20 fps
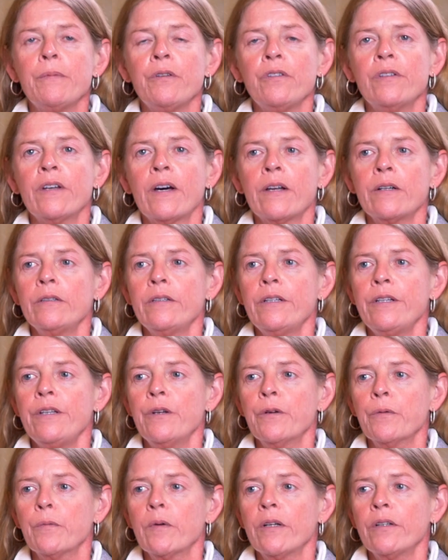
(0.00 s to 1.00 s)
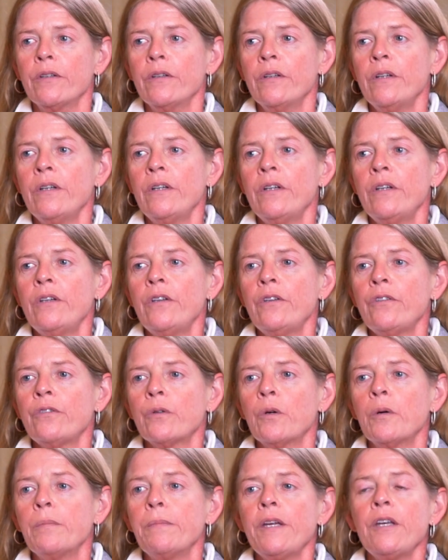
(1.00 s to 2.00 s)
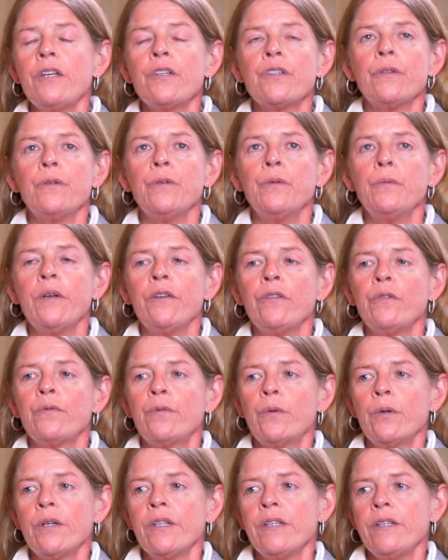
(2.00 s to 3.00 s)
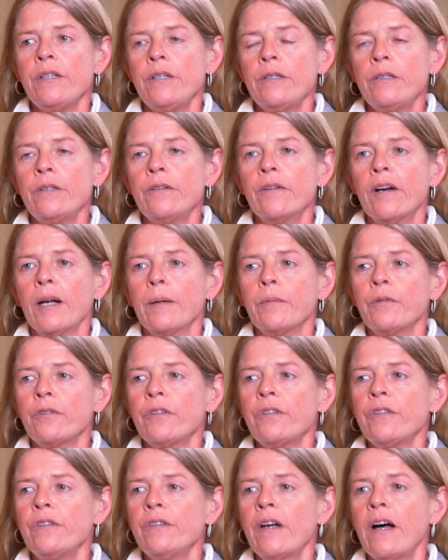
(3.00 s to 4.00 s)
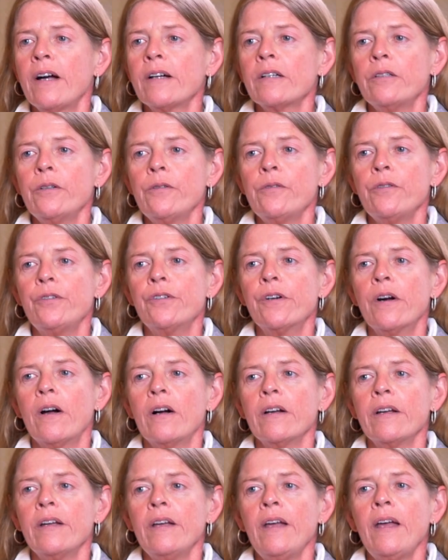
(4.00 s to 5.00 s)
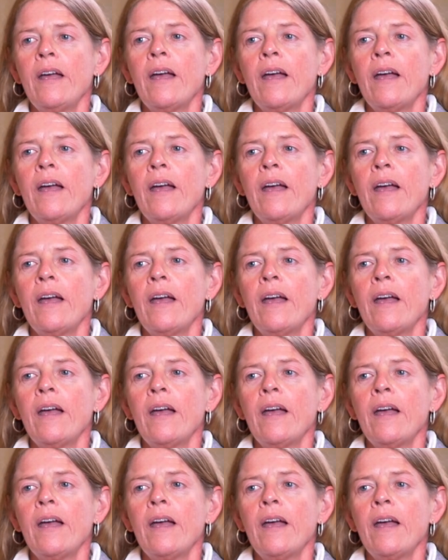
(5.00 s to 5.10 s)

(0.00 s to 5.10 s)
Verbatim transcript: is not a linear one. So a patient who weighs forty kilograms does not clear the drug